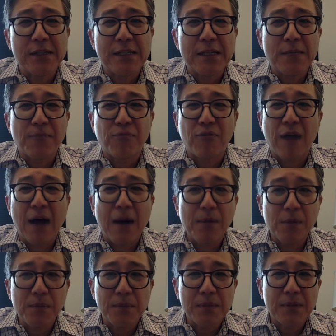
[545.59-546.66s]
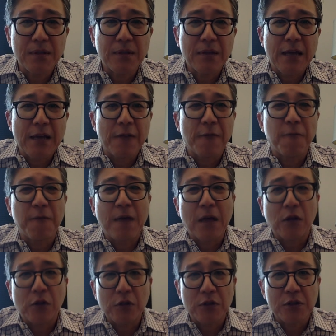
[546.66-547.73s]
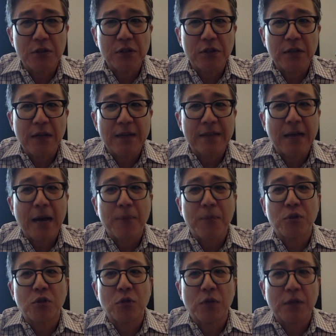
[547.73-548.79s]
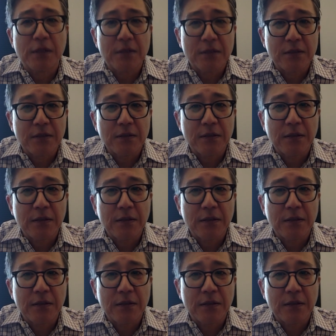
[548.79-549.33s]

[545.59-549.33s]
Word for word: see problems and failures as opportunities